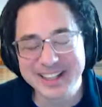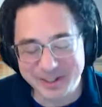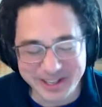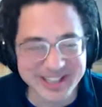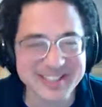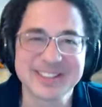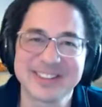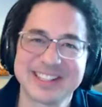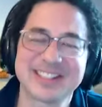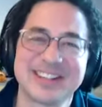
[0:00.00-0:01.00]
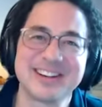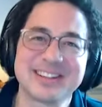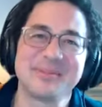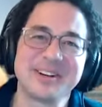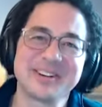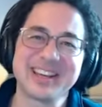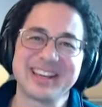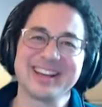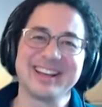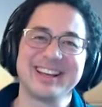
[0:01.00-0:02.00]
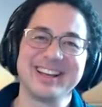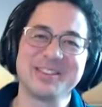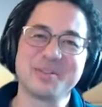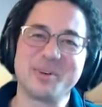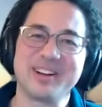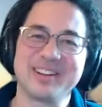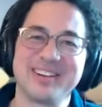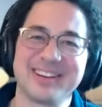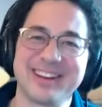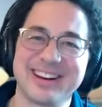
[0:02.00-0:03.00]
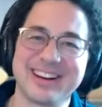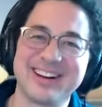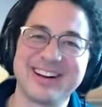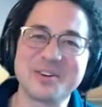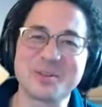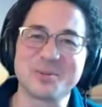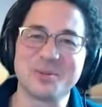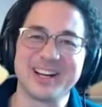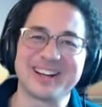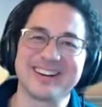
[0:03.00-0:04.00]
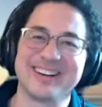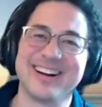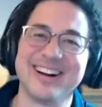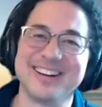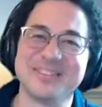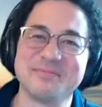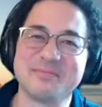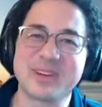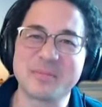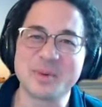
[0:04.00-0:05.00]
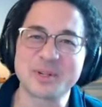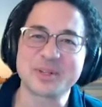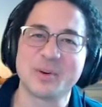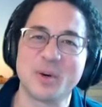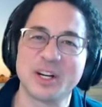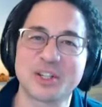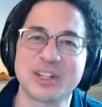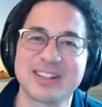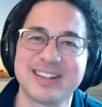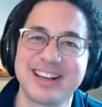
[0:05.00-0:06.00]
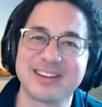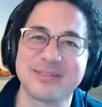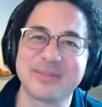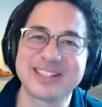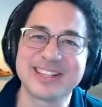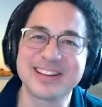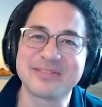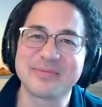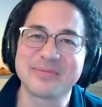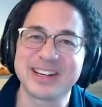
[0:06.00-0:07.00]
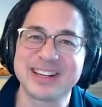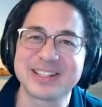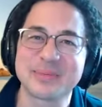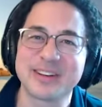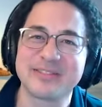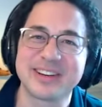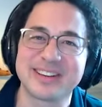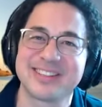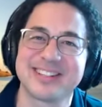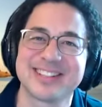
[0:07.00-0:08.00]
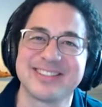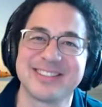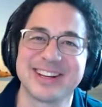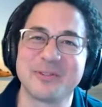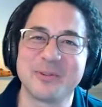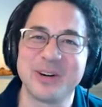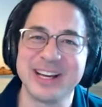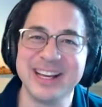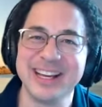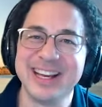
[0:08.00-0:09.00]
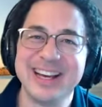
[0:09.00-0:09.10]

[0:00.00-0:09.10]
Okay, so let's talk about getting in the water, getting under the water. I'm mostly a Washington native myself, but I spent 5 years living in Hawaii,